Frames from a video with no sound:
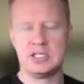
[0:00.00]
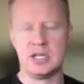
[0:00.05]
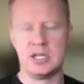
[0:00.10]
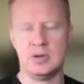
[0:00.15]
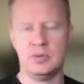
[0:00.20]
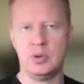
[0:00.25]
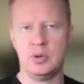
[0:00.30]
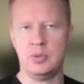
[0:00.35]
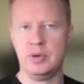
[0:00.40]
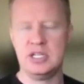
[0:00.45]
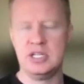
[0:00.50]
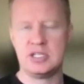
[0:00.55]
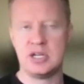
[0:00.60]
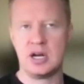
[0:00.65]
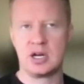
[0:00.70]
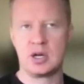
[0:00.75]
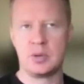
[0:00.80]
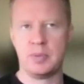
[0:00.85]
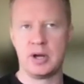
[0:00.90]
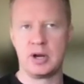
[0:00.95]
what we
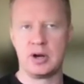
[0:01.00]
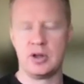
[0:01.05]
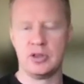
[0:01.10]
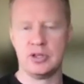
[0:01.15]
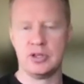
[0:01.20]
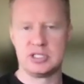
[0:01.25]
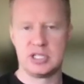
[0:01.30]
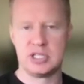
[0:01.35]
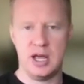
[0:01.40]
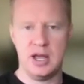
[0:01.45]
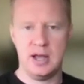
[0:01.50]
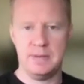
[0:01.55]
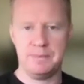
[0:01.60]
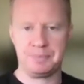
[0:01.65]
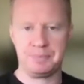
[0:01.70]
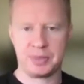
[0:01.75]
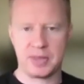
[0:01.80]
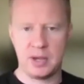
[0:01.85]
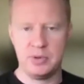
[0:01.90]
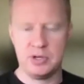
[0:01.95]
talk about all the time,
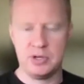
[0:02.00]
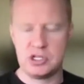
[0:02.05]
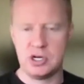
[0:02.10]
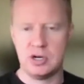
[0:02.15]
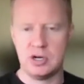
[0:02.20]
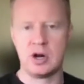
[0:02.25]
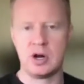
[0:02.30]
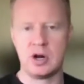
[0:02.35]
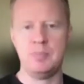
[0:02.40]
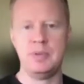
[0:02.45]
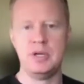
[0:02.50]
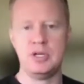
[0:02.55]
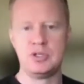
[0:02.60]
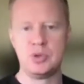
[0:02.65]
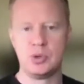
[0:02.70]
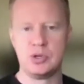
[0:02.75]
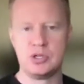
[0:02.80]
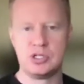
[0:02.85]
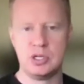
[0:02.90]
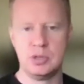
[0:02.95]
and we share in our
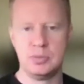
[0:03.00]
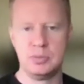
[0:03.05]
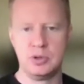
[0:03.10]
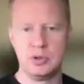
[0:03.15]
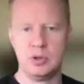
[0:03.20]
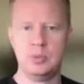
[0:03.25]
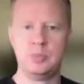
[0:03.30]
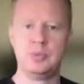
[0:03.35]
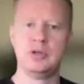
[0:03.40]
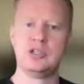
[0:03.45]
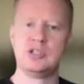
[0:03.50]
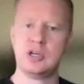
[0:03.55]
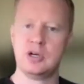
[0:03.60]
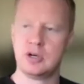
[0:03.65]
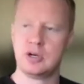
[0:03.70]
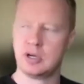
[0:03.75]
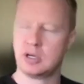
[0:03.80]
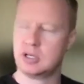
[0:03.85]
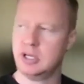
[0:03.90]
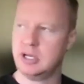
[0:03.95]
mentorship group, we share in
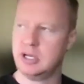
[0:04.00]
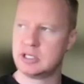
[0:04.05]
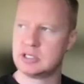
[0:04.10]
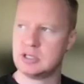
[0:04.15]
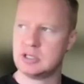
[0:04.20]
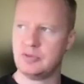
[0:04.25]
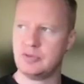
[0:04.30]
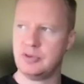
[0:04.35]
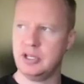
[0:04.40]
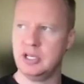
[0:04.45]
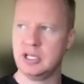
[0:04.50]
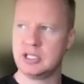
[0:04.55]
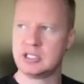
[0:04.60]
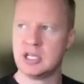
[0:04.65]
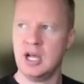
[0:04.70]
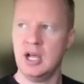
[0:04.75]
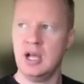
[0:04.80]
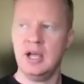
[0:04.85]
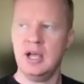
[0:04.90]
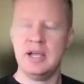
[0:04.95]
our clinics in Phoenix,
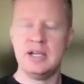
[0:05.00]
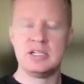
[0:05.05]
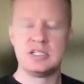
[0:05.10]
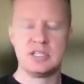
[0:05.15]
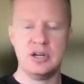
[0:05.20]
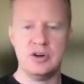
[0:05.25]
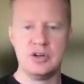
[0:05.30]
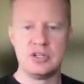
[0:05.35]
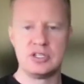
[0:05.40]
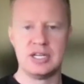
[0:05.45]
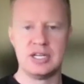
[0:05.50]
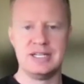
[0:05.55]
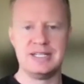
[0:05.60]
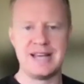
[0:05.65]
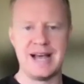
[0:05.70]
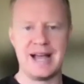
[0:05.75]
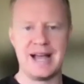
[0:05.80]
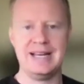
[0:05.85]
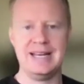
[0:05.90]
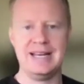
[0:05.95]
is there is a
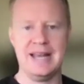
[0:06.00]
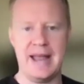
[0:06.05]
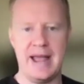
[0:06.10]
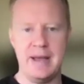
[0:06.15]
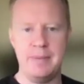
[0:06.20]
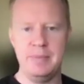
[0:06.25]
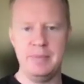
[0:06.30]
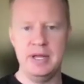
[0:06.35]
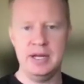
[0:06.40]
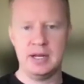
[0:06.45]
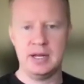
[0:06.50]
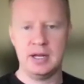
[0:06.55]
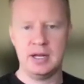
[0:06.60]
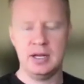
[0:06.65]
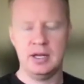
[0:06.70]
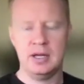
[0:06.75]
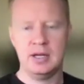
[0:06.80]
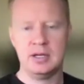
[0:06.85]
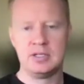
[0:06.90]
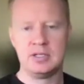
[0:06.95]
dynamic
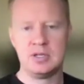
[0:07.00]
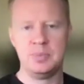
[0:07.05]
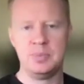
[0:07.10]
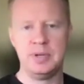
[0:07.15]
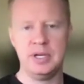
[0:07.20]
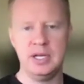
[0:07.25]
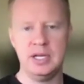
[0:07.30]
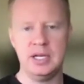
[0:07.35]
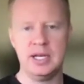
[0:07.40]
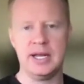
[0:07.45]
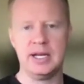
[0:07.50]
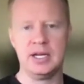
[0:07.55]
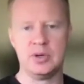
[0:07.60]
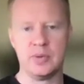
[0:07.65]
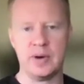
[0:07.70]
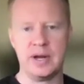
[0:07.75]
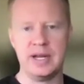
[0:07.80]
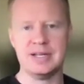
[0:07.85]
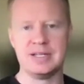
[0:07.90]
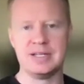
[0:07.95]
to being a
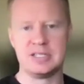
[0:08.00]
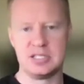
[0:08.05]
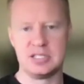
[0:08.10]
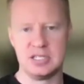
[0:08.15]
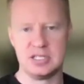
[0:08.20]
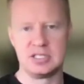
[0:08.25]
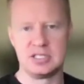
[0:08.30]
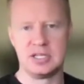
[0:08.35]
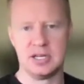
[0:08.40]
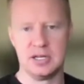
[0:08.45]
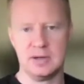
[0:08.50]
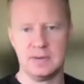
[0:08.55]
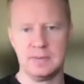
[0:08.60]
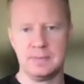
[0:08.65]
great assistant.